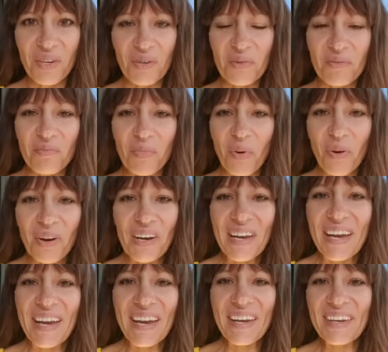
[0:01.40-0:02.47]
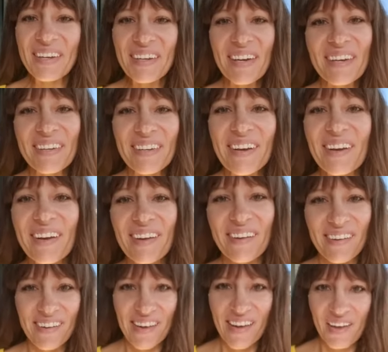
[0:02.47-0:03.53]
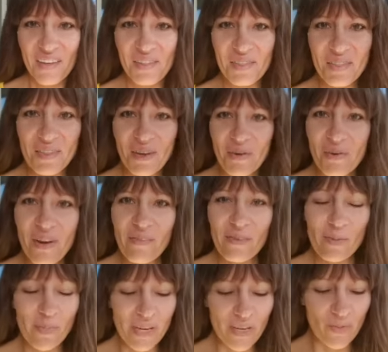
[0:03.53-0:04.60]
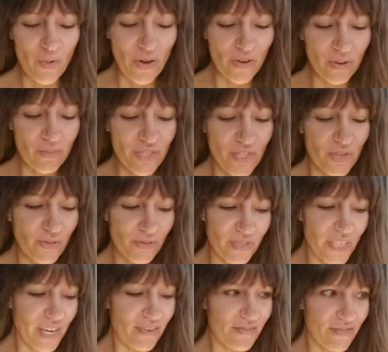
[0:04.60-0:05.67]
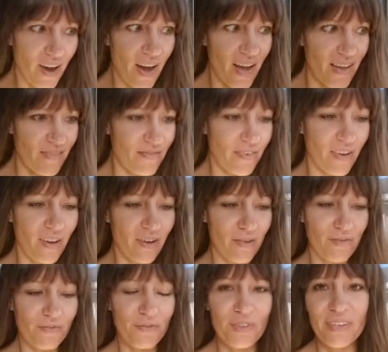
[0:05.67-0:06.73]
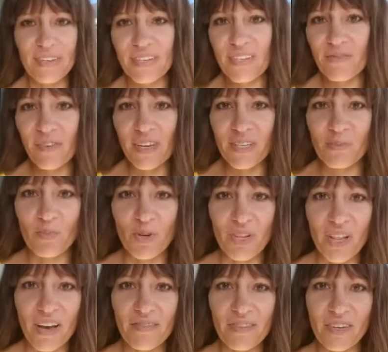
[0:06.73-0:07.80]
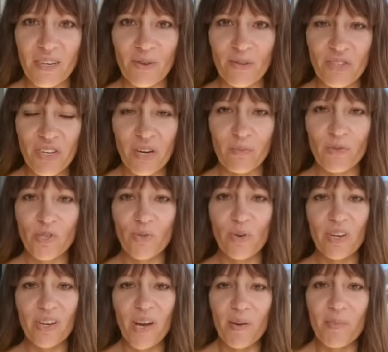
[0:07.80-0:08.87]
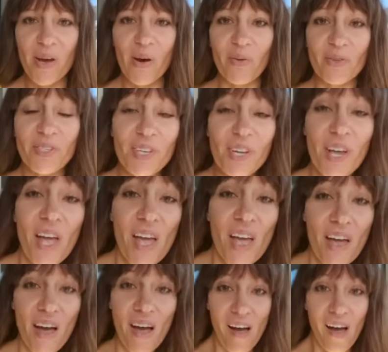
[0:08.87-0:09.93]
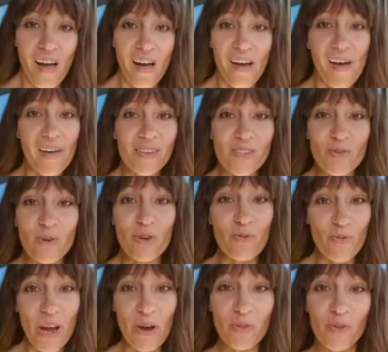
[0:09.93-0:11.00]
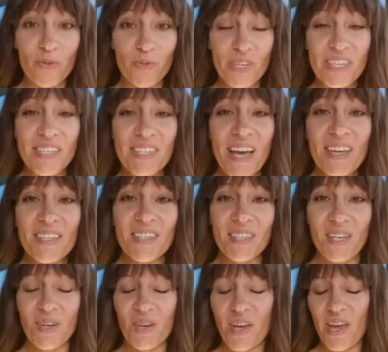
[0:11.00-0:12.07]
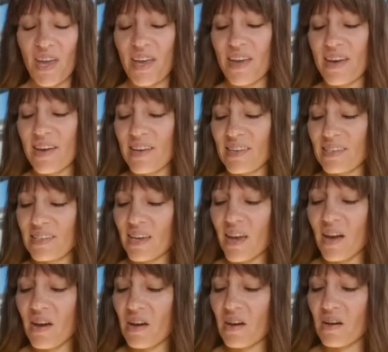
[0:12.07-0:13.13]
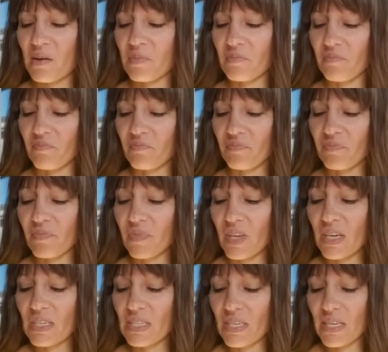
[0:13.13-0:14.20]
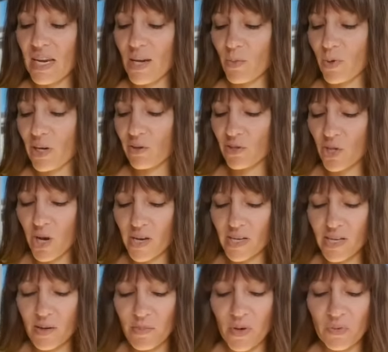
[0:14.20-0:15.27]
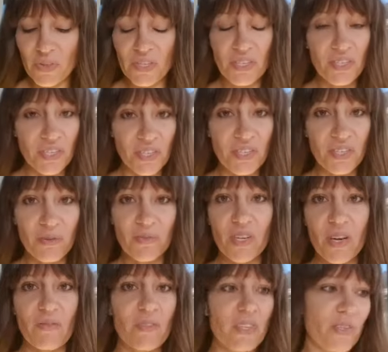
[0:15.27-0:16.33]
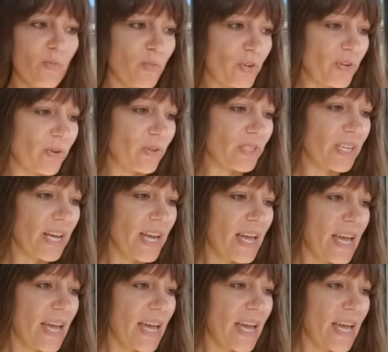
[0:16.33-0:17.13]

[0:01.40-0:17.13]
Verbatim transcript: Good morning. Hello everybody. Welcome to day five of these Facebook Live videos that I'm doing about uh, doing around the reset. And um, today we are talking about the systems of this world.